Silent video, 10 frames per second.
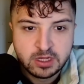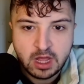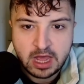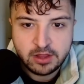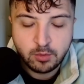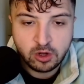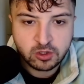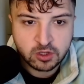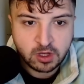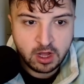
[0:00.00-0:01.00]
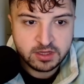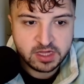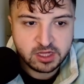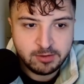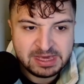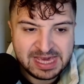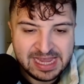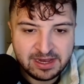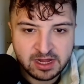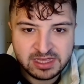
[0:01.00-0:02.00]
the 1-cost cards is going to be
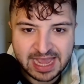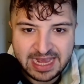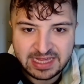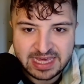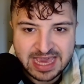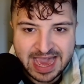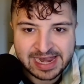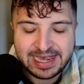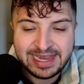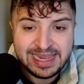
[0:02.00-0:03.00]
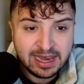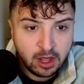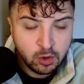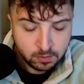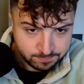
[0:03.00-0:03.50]
Kida, Daisy, and Lilo.